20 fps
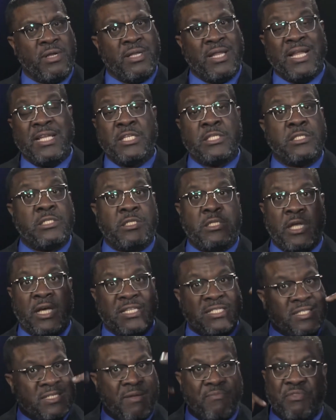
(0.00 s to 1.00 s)
That just
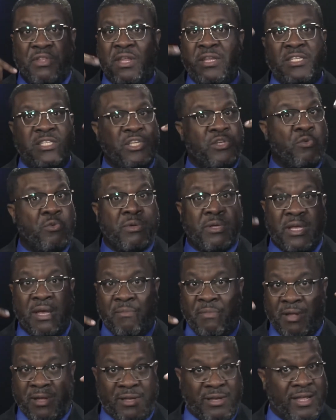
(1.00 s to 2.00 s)
does something to you
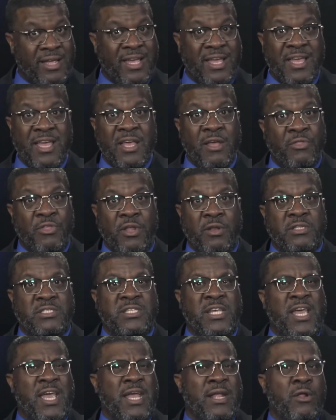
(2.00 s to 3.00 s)
chemically than
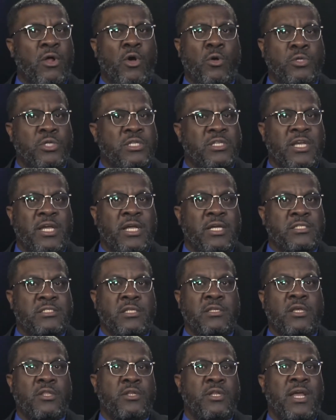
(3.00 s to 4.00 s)
saying, oh, today is
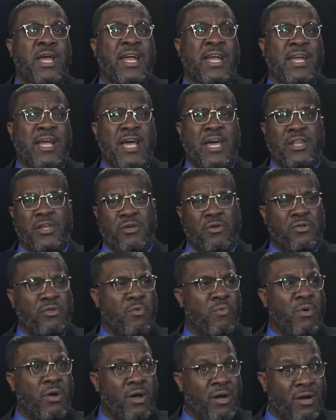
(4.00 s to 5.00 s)
another day, I gotta go to
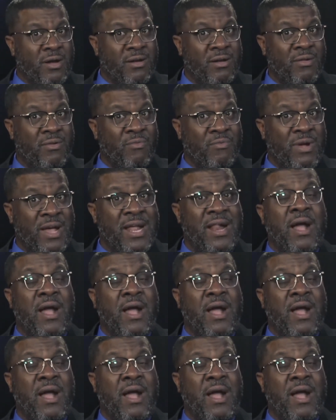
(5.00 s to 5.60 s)
work, right?